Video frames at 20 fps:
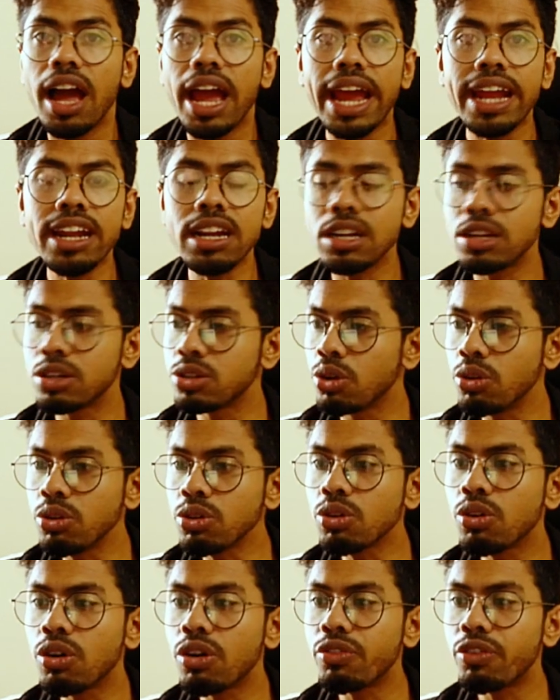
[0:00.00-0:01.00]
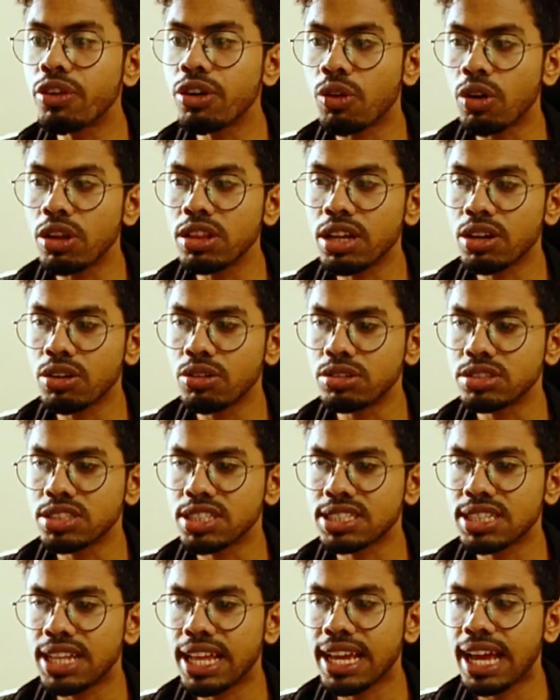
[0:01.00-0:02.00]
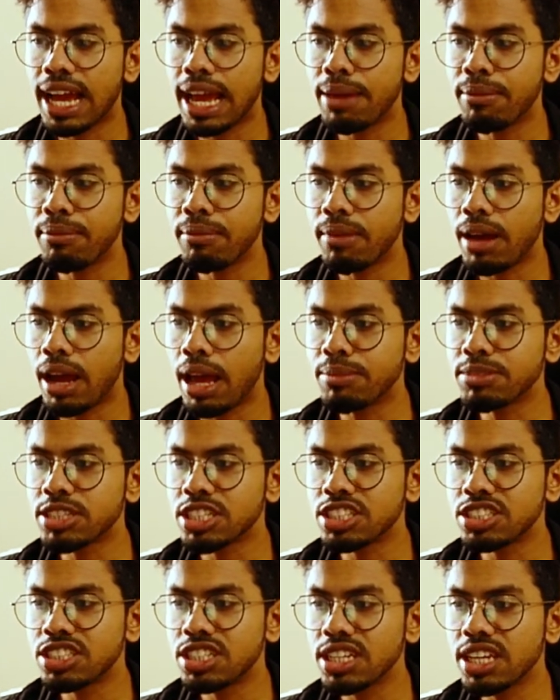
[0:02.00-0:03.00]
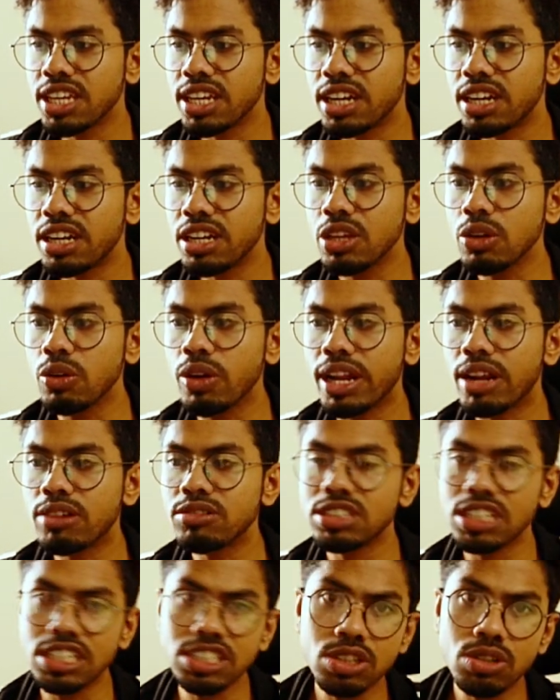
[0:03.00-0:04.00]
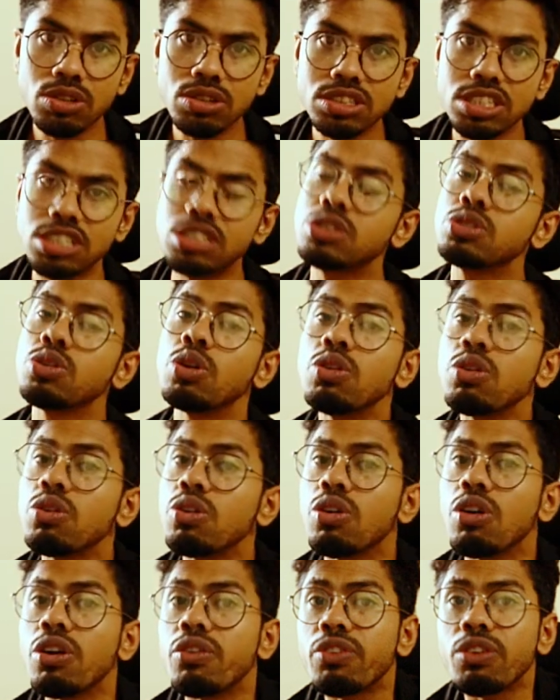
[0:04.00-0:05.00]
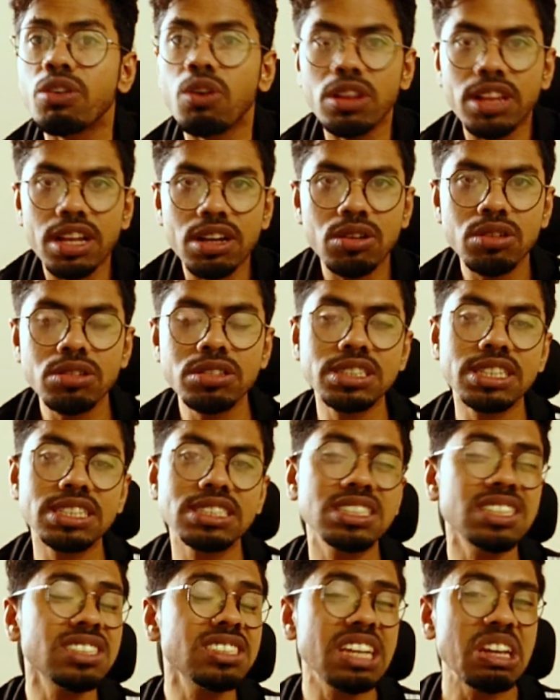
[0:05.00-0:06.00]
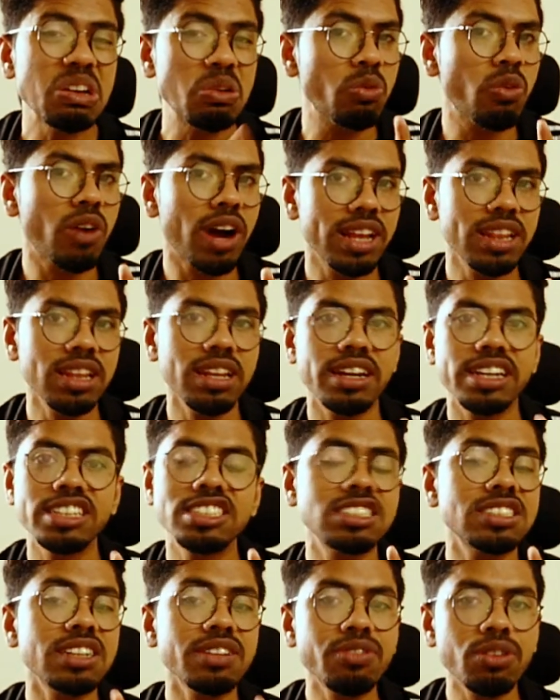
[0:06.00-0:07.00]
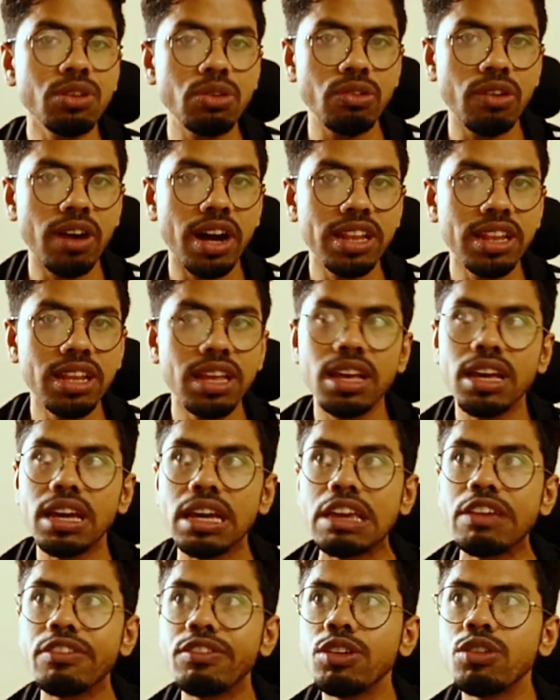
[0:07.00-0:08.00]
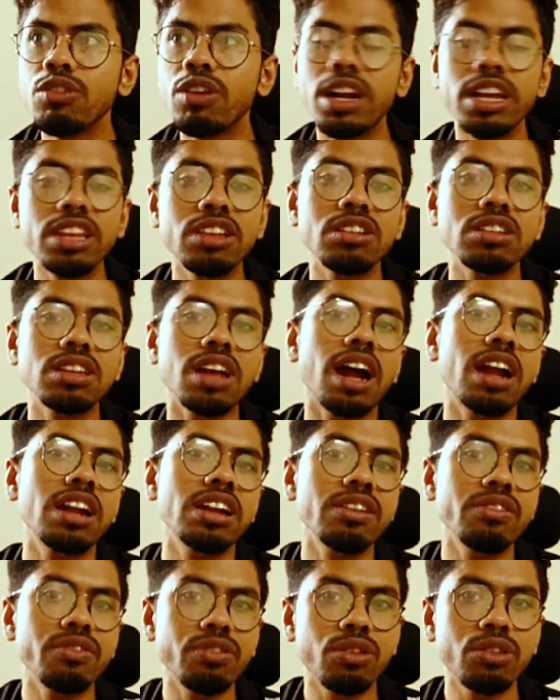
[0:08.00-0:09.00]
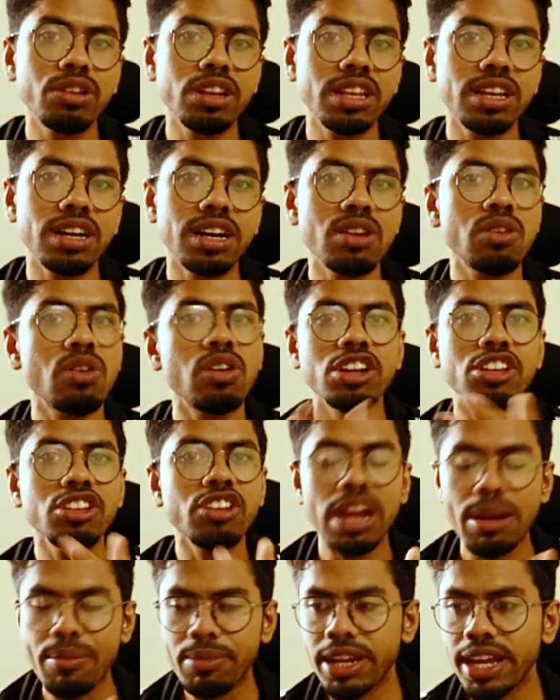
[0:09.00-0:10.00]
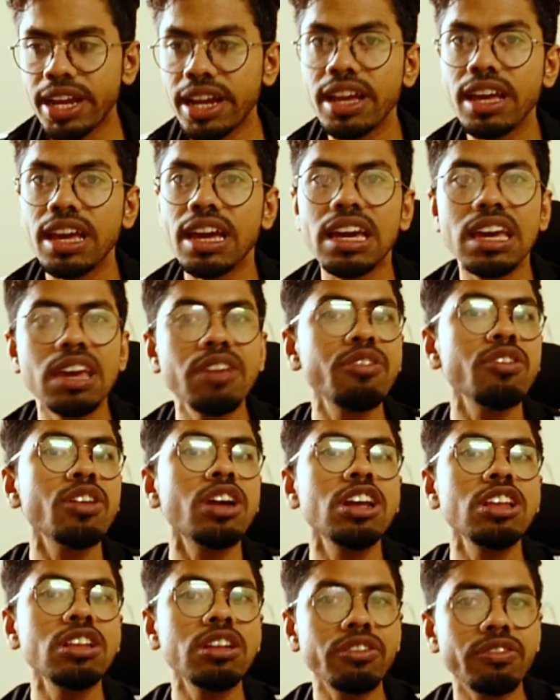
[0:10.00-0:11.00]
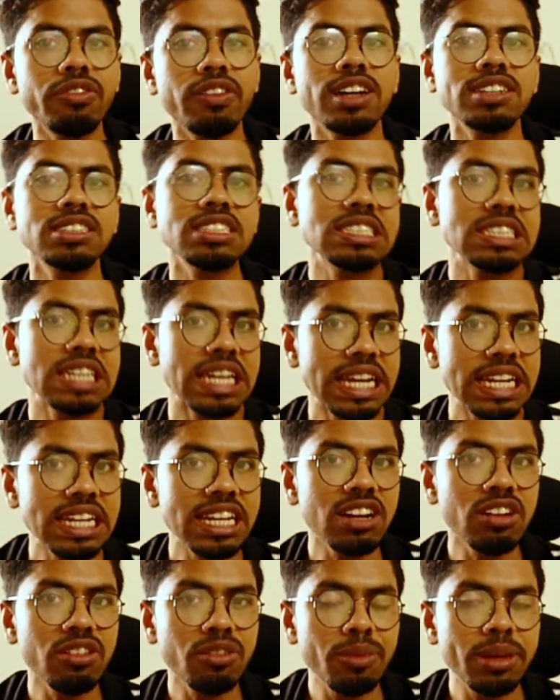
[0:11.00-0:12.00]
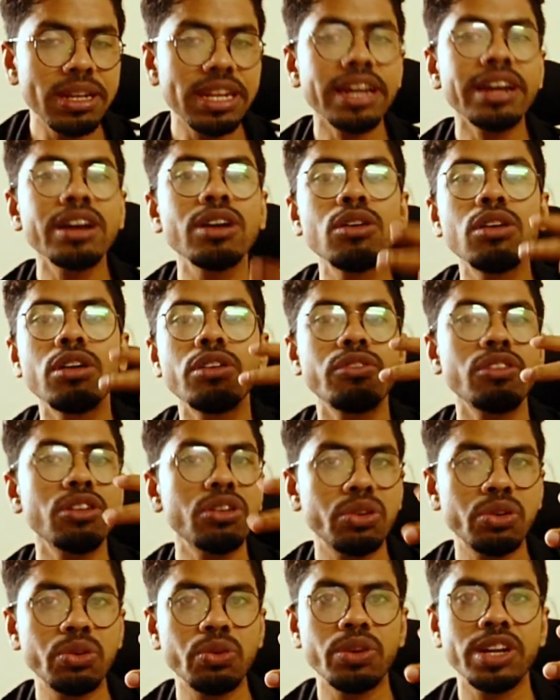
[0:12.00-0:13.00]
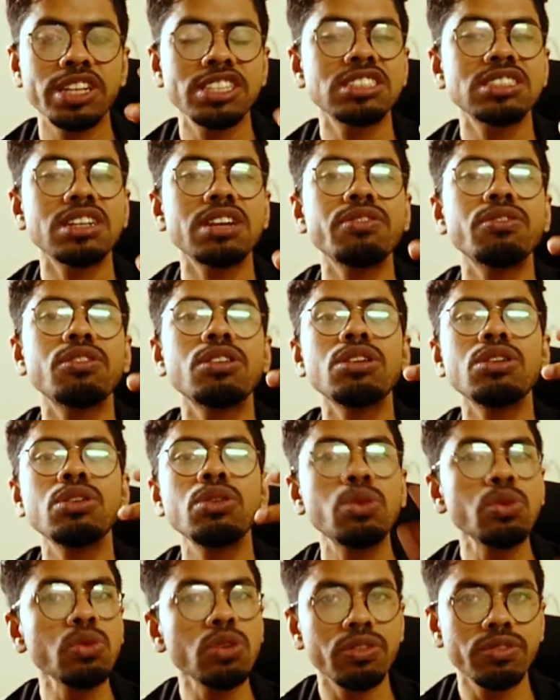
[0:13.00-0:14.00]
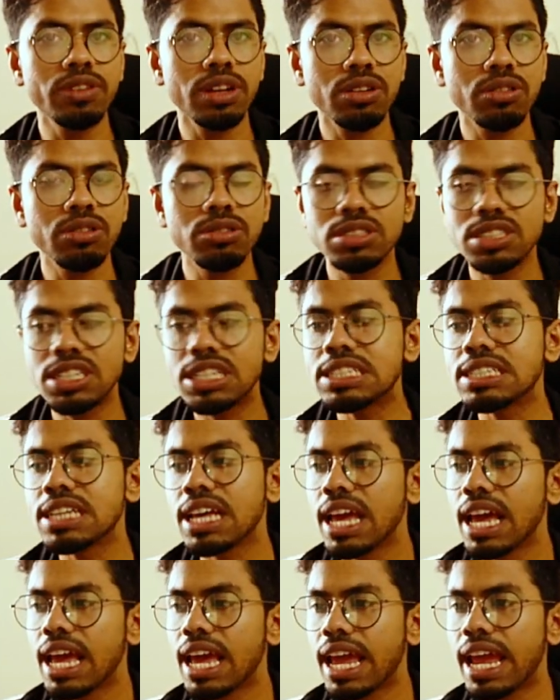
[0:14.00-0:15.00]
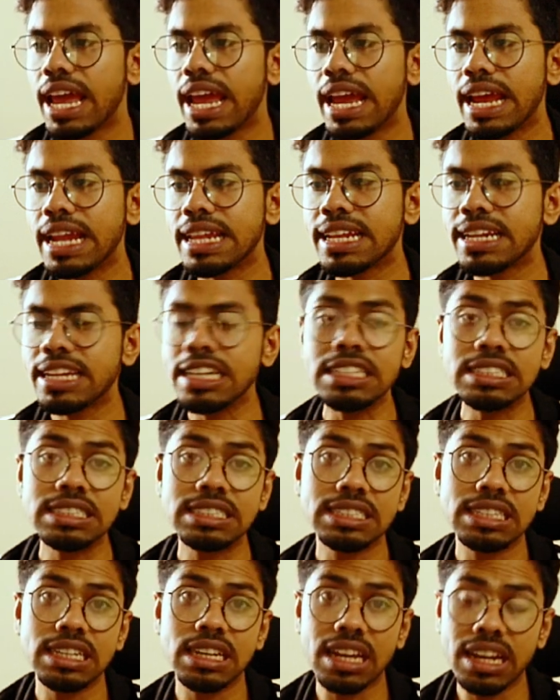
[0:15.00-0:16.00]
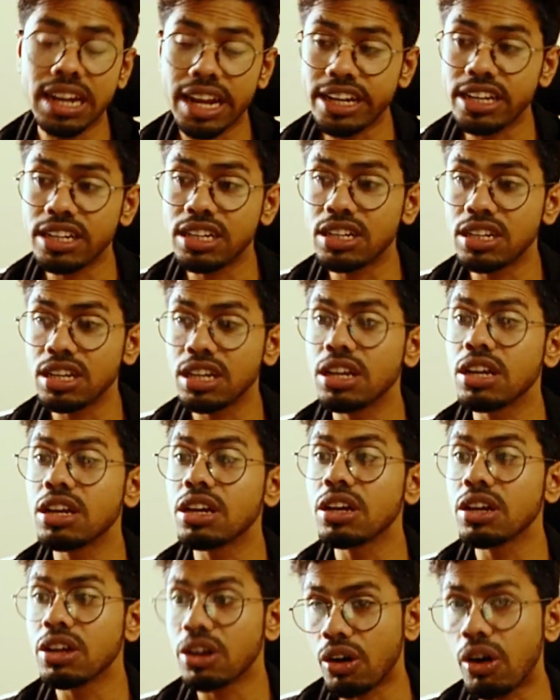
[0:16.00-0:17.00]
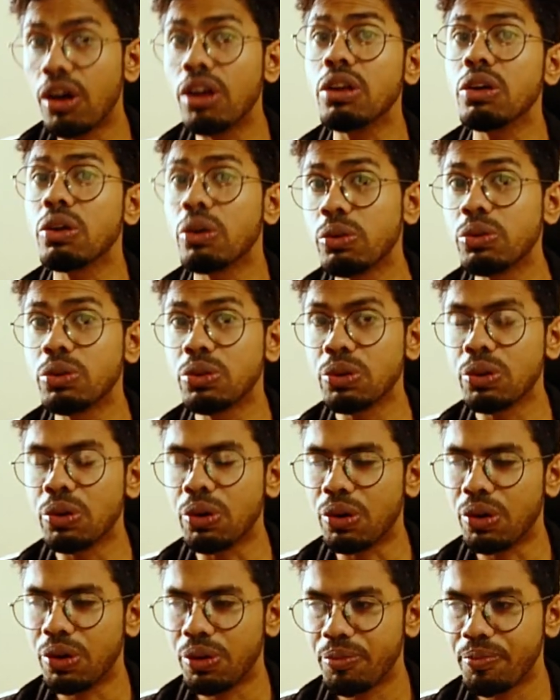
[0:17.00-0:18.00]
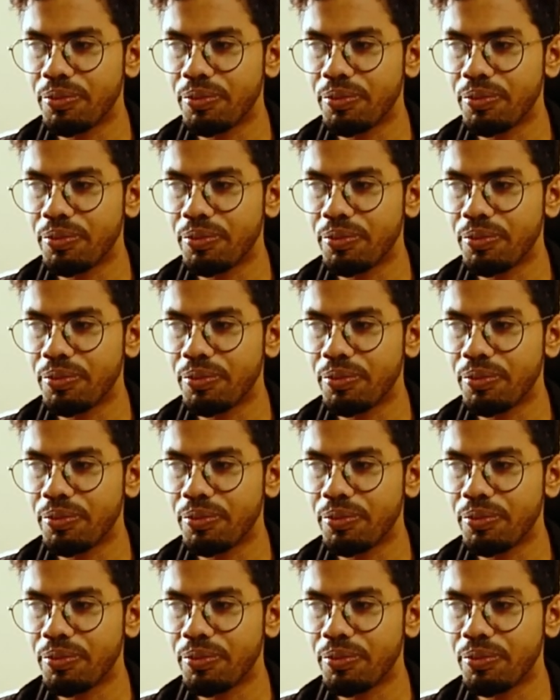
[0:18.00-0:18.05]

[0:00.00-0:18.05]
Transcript: And don't go for all the courses. Like I'm suggesting here, you around 6 courses, don't go for all the courses. Just take one, register for one. If you are in your third and fourth year or in your M-Tech, if you are in your first or second year of BTech, go for two, register for two of the courses, and that is great or good to go.